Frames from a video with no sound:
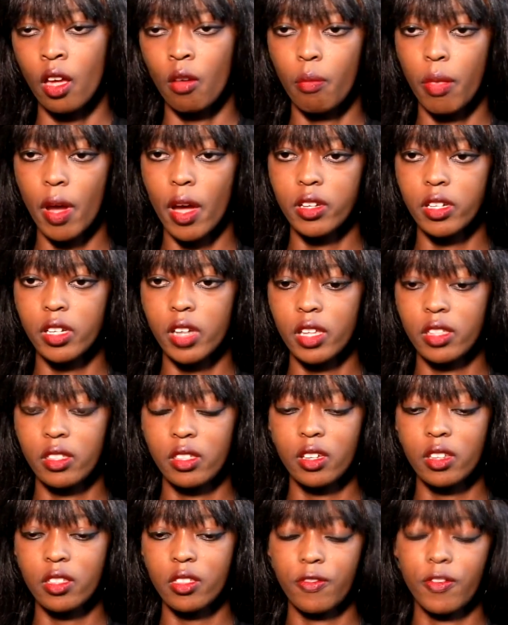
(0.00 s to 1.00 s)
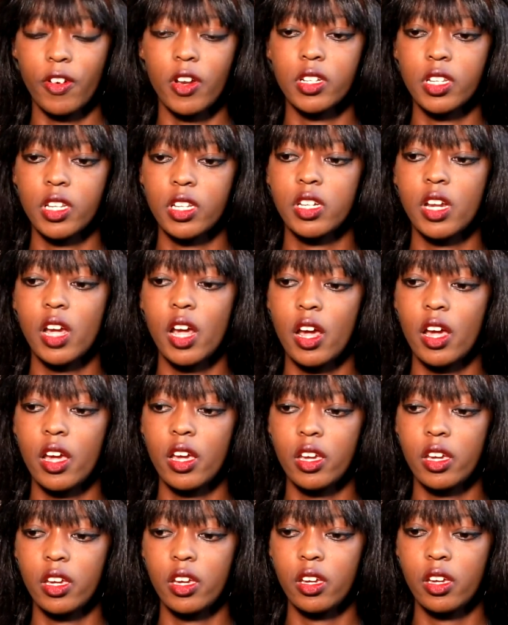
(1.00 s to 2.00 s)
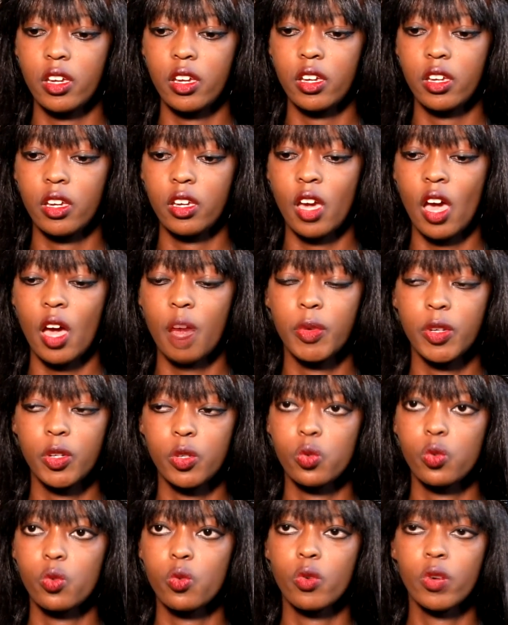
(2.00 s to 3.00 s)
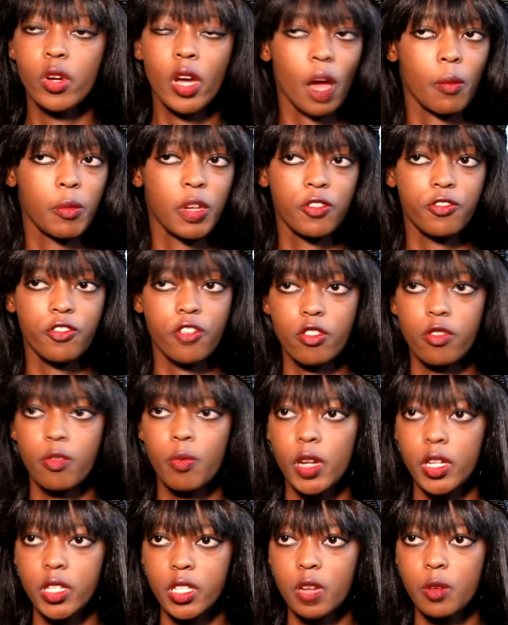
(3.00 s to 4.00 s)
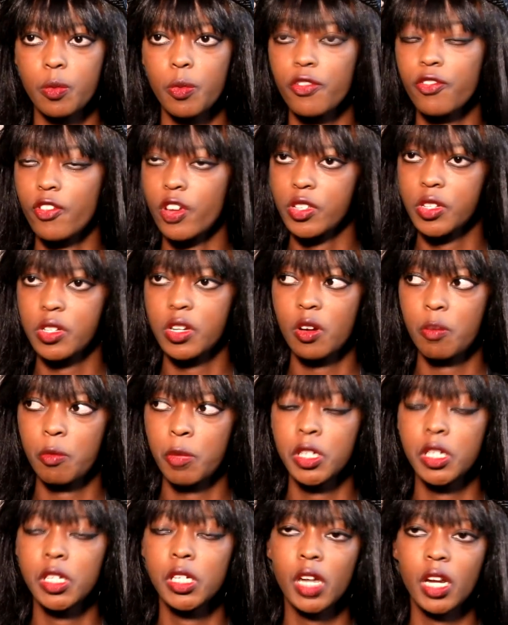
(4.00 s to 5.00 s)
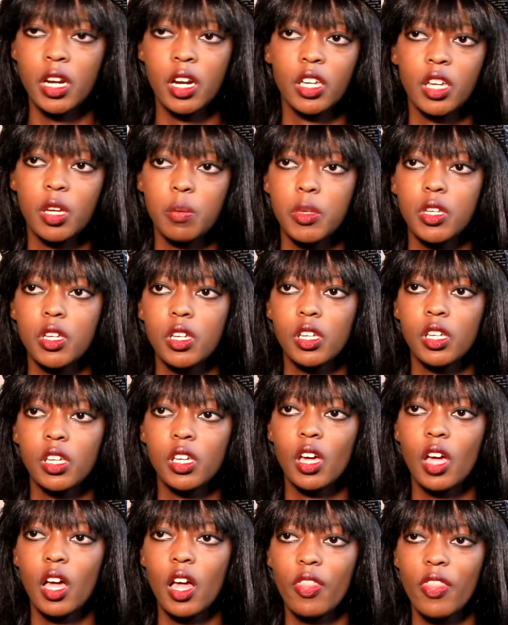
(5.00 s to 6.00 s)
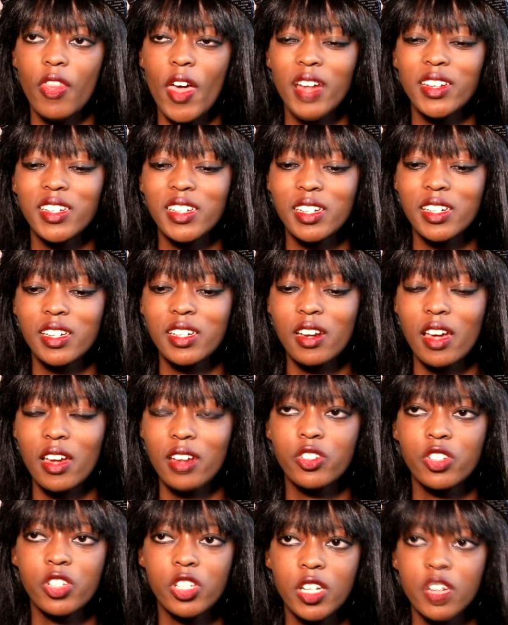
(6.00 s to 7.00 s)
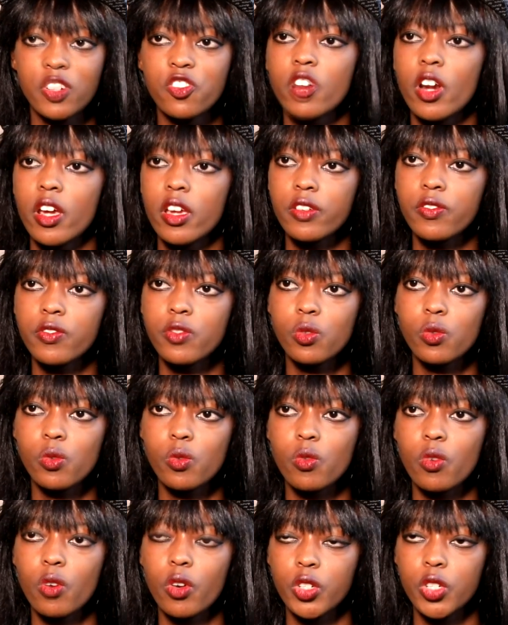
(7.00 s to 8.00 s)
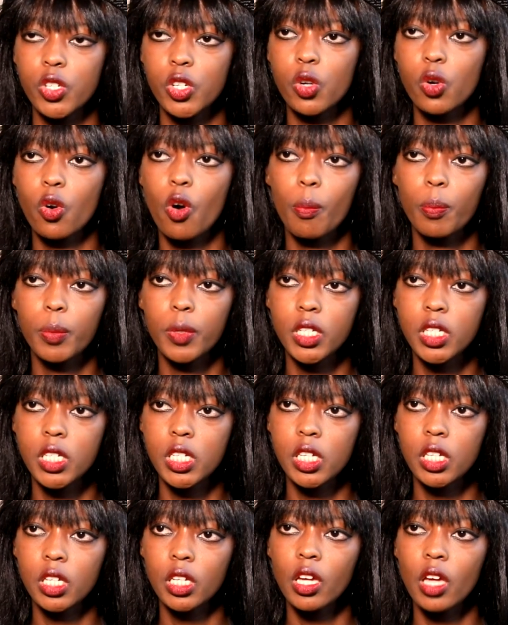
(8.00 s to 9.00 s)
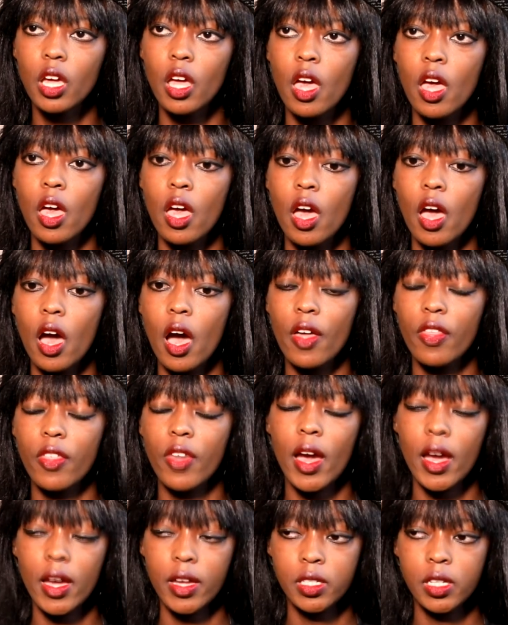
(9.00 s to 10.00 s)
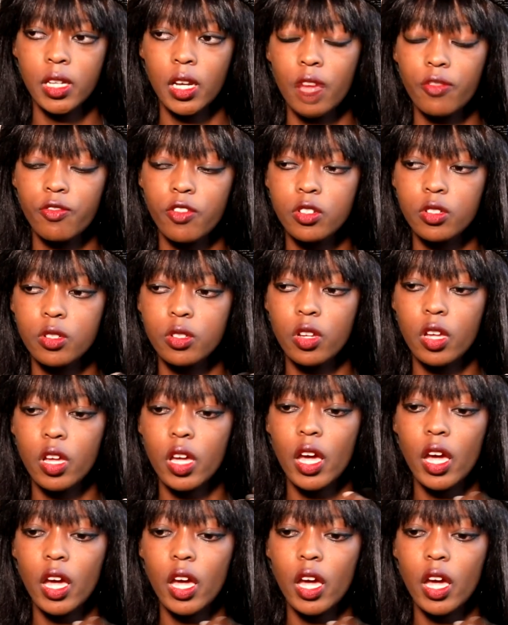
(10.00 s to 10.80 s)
But I think the fact that I happened to come in 4th place at my first tournament, it kind of gave me that, I'd say, drive to continue competing at the highest levels.